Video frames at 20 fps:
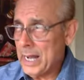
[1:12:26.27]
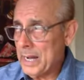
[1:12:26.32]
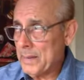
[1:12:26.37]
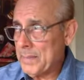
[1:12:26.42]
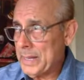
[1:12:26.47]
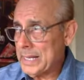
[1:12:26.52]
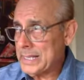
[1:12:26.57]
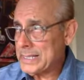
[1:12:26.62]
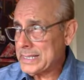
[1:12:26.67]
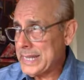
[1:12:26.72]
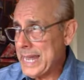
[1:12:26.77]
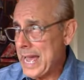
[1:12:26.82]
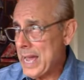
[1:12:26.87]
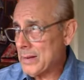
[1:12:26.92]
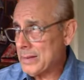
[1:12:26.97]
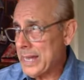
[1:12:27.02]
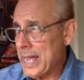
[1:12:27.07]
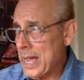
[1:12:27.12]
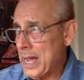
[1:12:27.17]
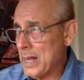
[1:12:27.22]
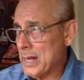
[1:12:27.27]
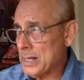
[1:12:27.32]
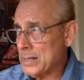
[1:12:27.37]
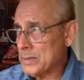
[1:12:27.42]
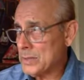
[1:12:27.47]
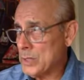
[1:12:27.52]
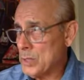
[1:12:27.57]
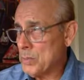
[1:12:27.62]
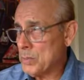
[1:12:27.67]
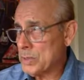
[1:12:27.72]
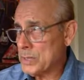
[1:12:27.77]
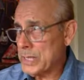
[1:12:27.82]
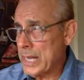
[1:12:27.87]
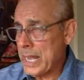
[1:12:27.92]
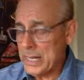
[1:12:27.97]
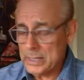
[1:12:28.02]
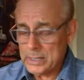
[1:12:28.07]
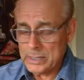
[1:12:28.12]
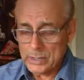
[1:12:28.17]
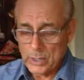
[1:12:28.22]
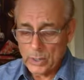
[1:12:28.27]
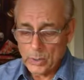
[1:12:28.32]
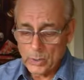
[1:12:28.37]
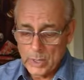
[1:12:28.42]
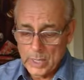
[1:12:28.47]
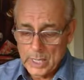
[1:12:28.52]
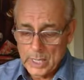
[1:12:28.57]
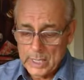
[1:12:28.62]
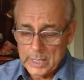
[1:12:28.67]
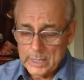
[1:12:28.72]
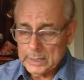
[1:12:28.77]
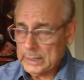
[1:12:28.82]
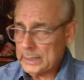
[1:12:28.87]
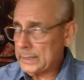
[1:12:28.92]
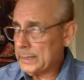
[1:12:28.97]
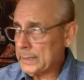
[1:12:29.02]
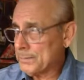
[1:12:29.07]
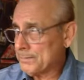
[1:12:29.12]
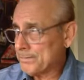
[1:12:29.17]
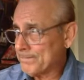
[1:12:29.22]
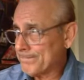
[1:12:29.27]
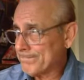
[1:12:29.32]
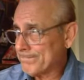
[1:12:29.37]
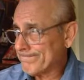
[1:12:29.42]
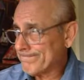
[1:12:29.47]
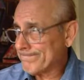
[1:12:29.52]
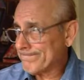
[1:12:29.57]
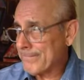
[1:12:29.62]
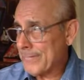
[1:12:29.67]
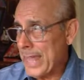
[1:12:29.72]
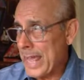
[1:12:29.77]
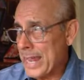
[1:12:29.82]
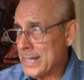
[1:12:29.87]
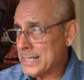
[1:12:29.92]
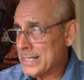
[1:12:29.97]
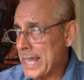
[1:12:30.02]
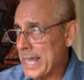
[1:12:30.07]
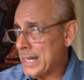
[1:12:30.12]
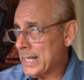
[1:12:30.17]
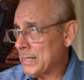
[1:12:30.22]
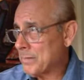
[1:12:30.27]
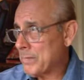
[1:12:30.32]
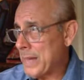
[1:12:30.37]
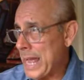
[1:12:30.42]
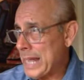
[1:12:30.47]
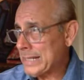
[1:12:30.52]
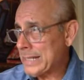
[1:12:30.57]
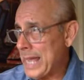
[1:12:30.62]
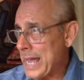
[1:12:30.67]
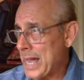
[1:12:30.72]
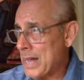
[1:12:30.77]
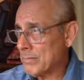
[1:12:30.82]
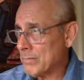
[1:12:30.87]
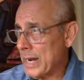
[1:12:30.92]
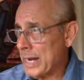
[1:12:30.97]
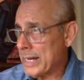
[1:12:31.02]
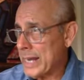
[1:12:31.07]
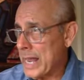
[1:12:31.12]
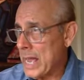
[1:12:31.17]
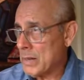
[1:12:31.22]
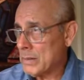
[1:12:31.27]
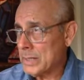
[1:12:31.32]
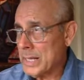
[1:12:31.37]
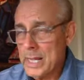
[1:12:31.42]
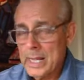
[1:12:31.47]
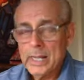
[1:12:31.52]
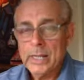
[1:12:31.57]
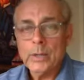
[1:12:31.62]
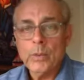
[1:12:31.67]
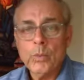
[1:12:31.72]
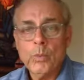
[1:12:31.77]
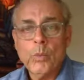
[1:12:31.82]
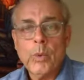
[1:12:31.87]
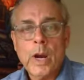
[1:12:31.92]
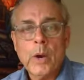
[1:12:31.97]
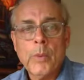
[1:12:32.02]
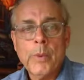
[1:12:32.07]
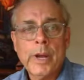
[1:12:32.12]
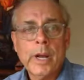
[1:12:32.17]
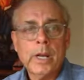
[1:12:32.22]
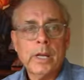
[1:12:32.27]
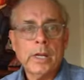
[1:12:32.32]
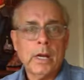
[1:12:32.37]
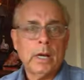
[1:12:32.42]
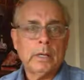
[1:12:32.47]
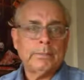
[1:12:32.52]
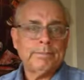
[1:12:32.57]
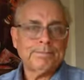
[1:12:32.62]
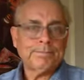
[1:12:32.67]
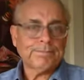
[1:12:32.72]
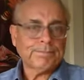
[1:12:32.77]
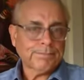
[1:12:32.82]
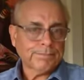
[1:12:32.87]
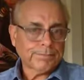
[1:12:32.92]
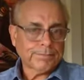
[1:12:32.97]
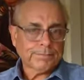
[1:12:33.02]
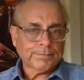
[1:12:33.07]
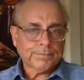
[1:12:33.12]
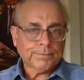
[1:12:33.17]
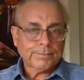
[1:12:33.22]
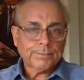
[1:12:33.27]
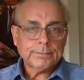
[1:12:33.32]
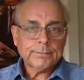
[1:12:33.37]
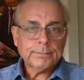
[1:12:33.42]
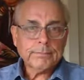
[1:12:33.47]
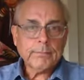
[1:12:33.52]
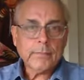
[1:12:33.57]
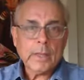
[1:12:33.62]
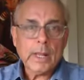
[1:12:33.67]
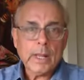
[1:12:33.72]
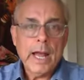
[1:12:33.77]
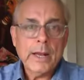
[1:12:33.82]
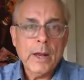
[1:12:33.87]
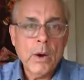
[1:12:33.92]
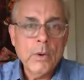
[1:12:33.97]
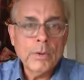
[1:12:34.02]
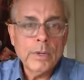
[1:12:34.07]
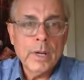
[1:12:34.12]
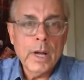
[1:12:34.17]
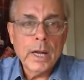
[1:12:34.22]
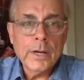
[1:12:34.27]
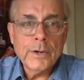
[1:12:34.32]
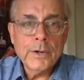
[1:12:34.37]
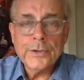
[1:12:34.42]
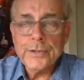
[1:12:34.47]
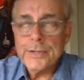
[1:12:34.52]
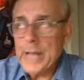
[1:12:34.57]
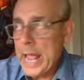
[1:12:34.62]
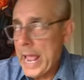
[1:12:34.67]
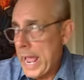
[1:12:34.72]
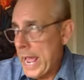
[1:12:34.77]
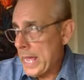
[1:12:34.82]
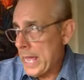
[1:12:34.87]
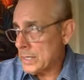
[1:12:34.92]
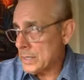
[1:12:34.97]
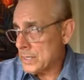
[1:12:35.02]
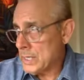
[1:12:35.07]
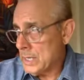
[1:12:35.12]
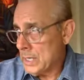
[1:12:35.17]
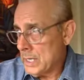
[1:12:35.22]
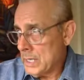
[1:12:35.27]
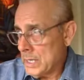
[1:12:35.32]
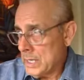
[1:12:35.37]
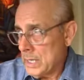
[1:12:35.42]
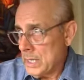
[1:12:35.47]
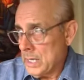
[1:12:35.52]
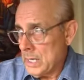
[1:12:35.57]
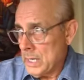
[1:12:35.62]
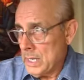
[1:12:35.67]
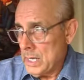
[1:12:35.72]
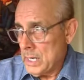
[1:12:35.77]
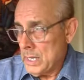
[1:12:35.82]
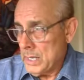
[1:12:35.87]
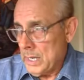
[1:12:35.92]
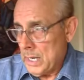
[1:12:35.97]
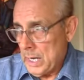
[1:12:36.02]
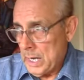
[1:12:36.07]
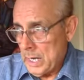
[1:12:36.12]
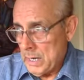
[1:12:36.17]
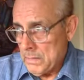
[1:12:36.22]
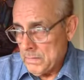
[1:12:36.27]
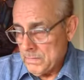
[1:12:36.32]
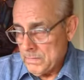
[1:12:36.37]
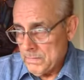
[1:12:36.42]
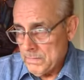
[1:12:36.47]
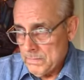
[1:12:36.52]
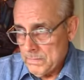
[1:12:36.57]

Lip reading: It's now down 2%. So, and it's heading back down right now. Where are we going to go? I don't understand the